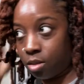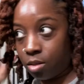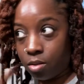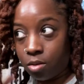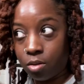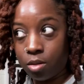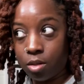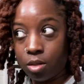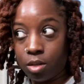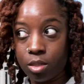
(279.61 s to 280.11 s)

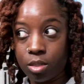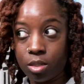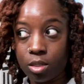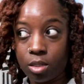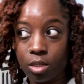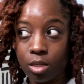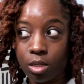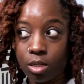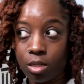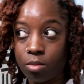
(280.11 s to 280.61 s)
So
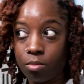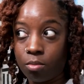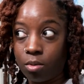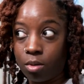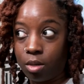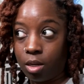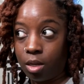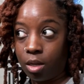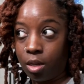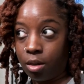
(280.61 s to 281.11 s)
this
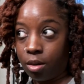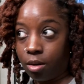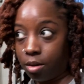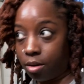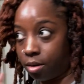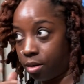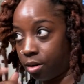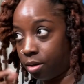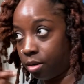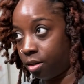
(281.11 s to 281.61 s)
one
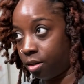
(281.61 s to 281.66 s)
here.